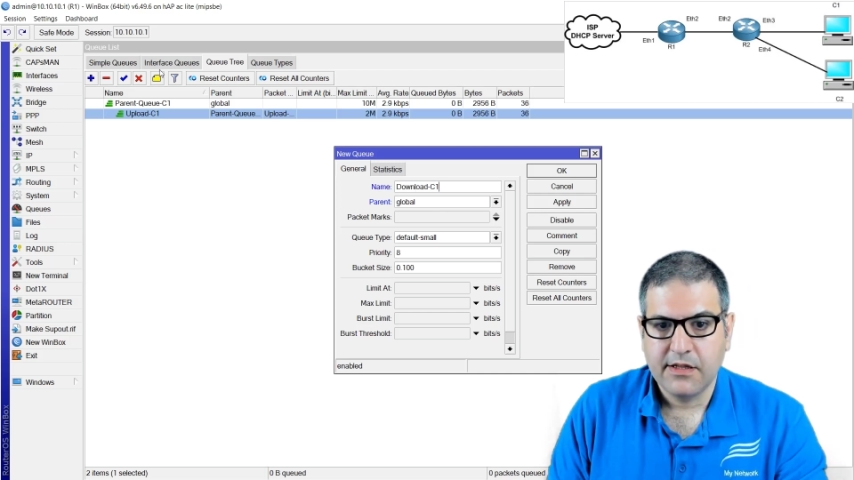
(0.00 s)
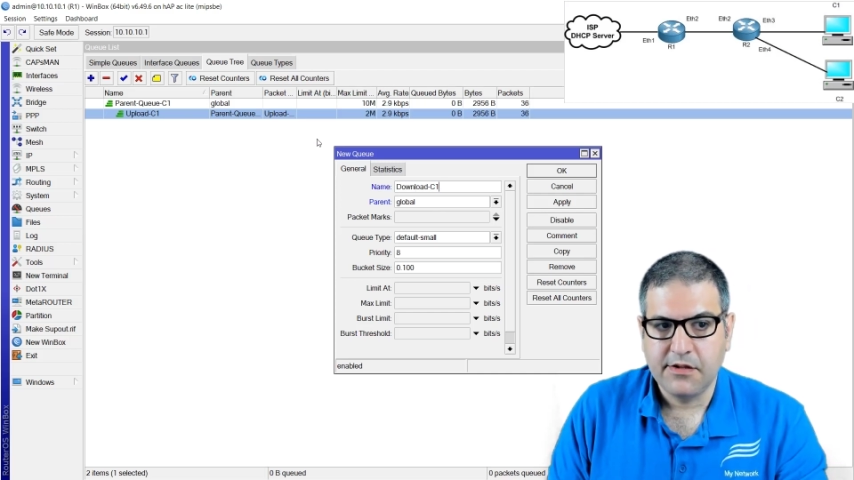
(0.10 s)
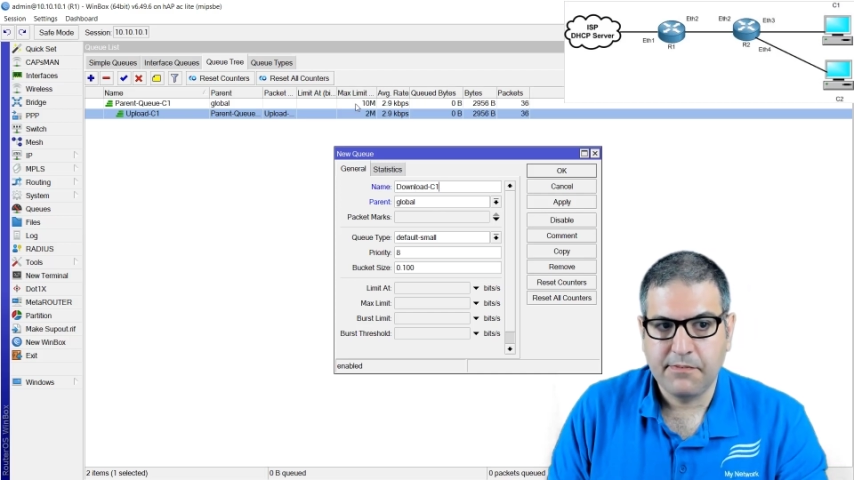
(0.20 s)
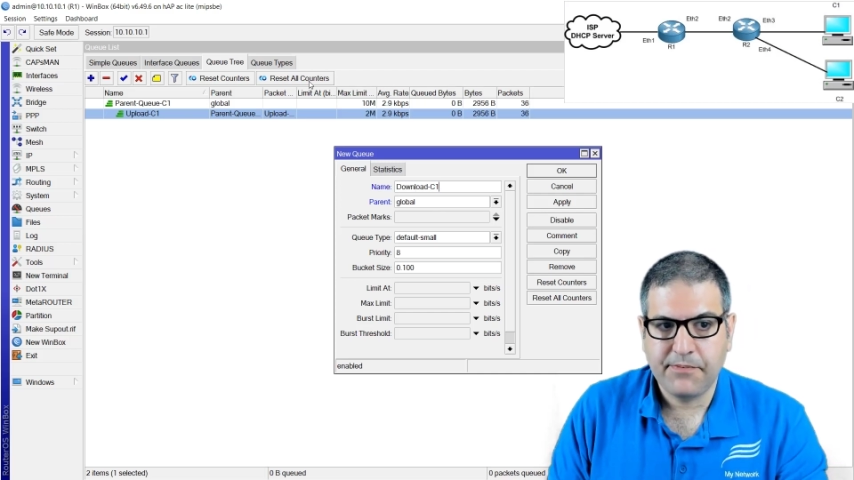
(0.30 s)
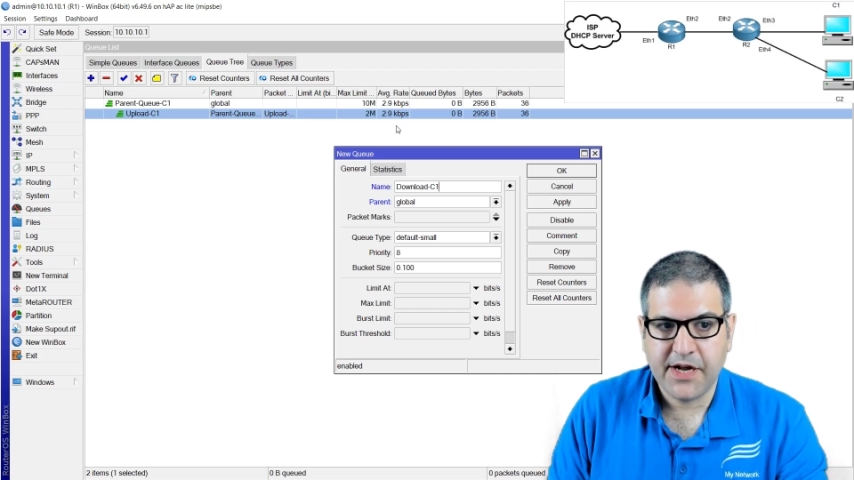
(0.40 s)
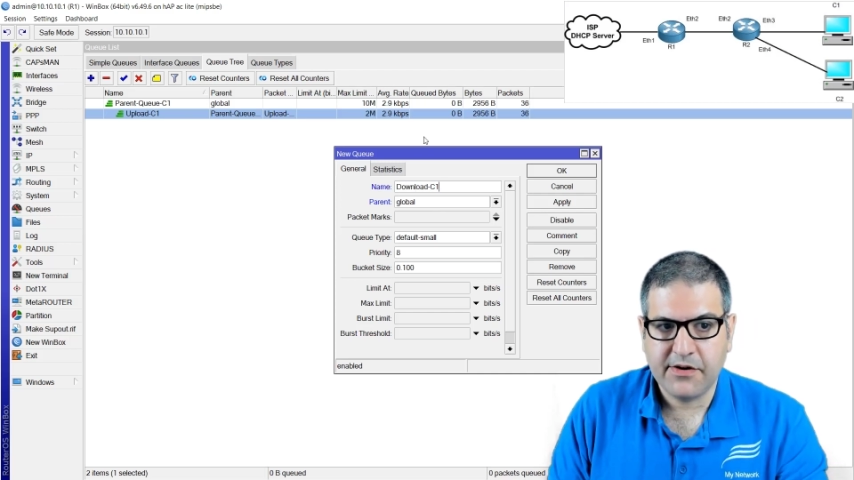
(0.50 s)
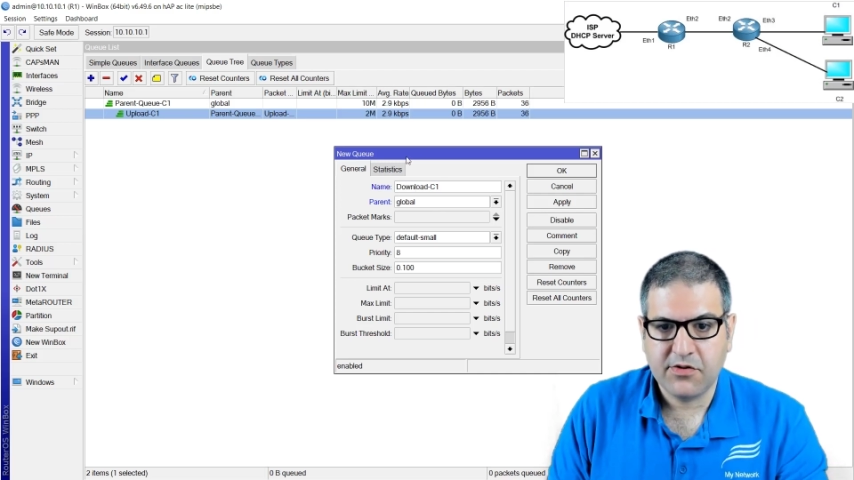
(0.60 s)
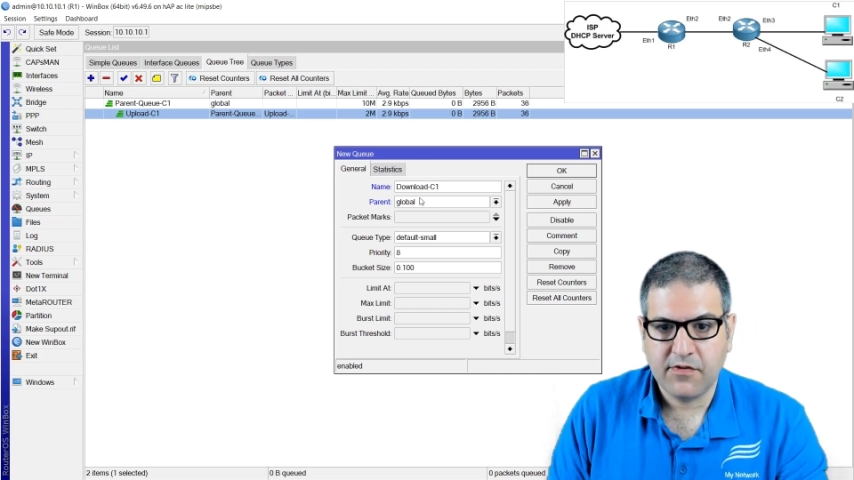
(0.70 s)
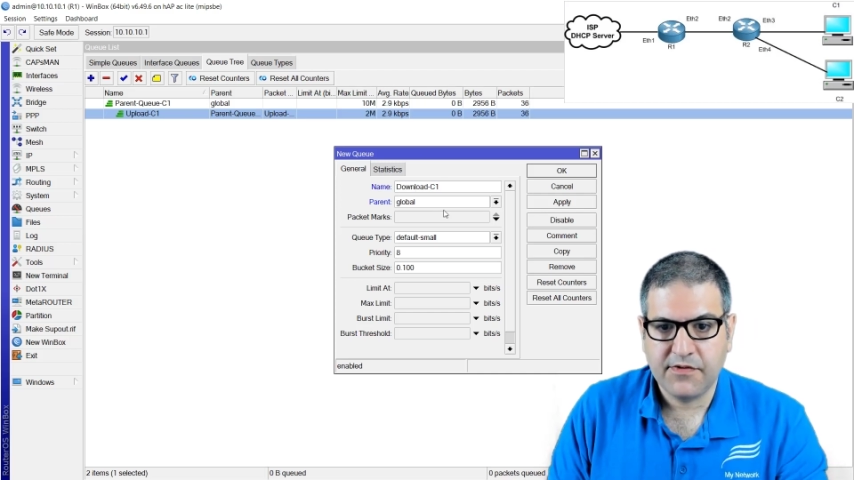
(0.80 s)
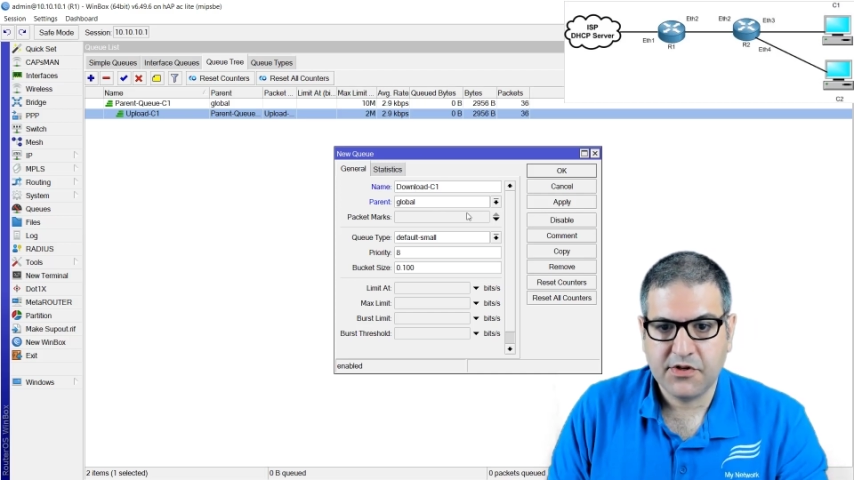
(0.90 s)
the parent
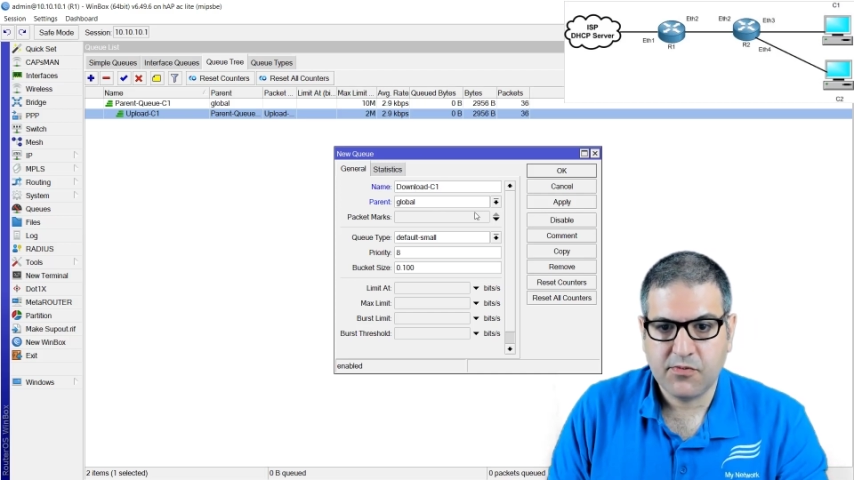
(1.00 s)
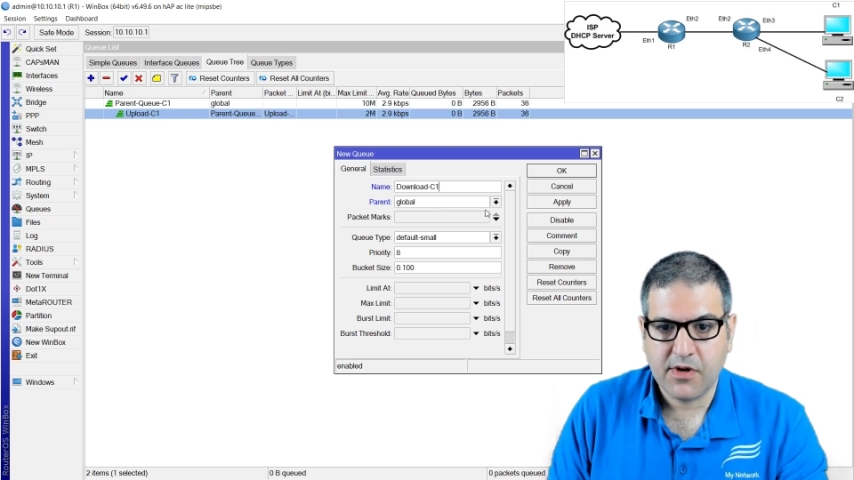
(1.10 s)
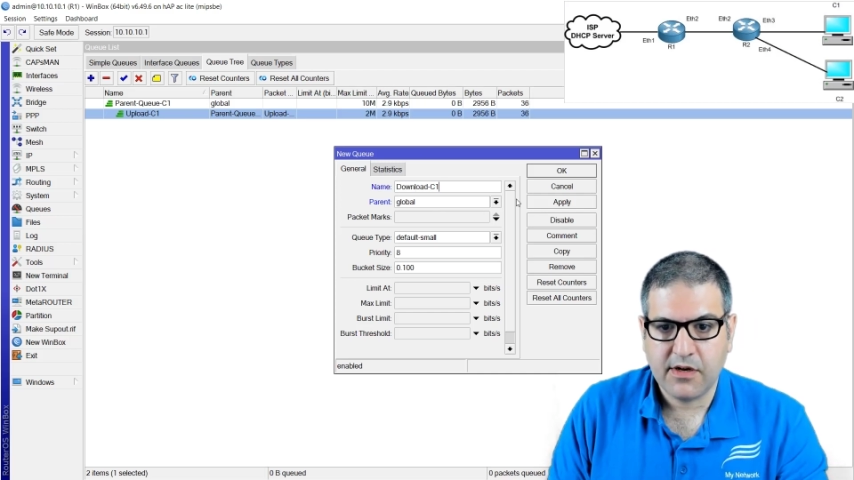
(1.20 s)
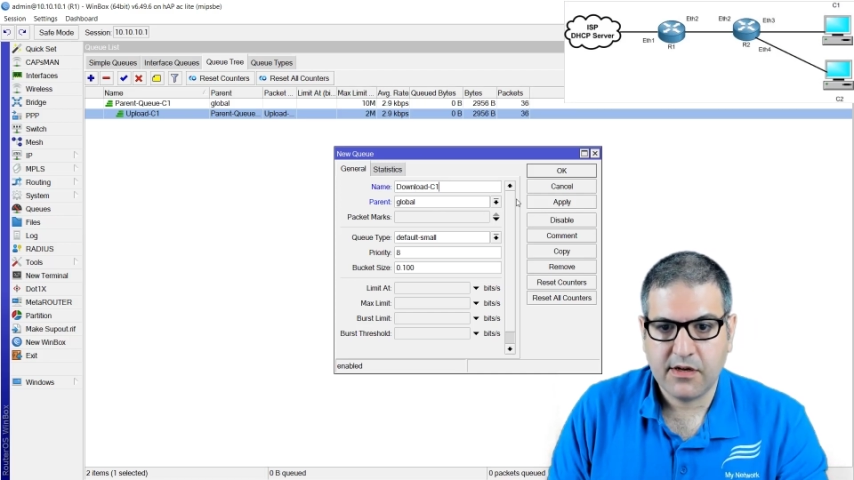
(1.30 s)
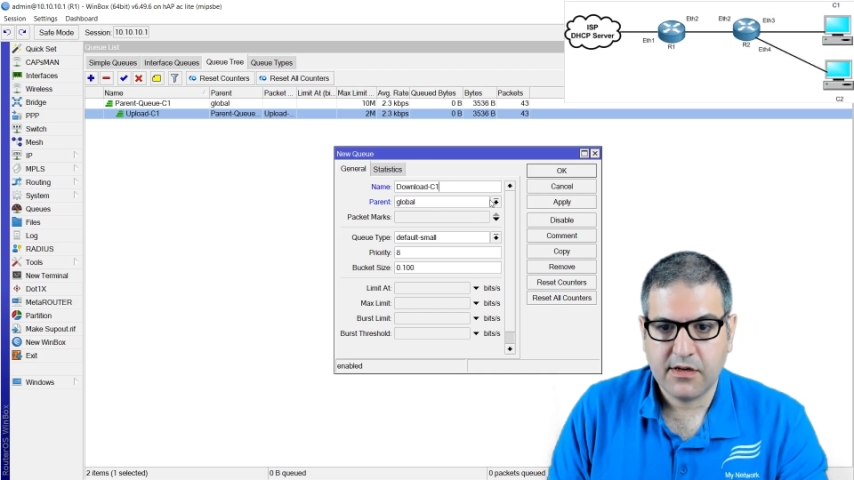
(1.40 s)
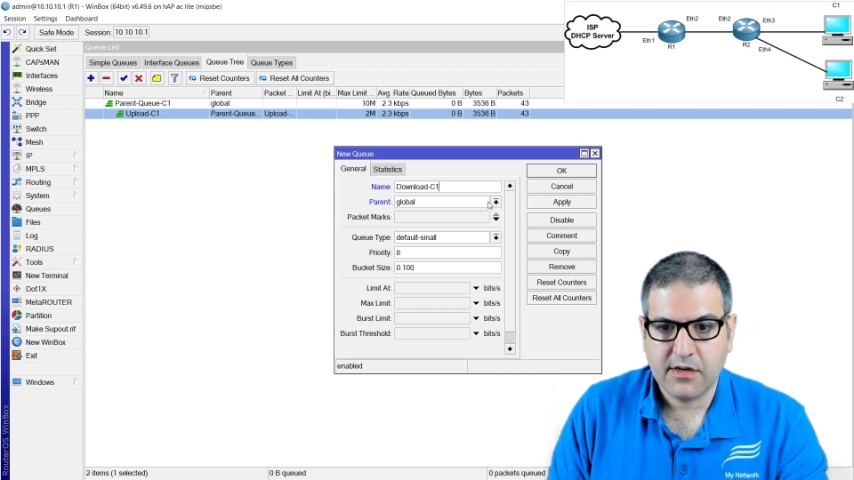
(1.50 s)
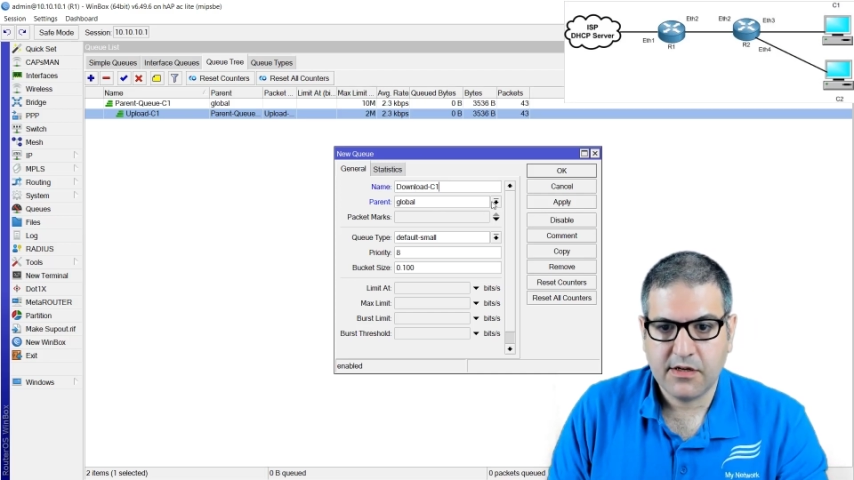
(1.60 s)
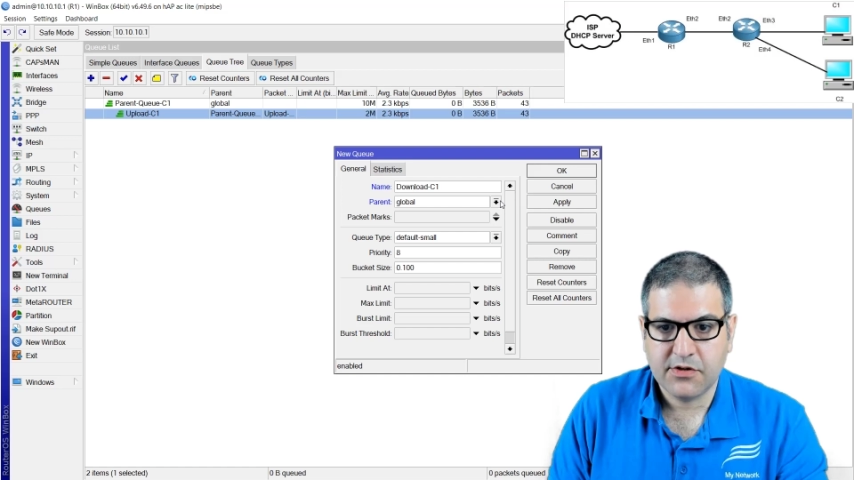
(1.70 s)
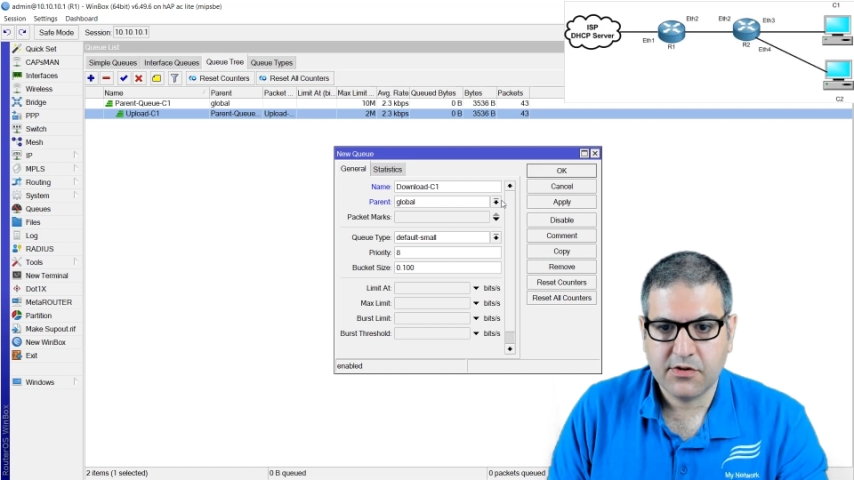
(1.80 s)
of this one is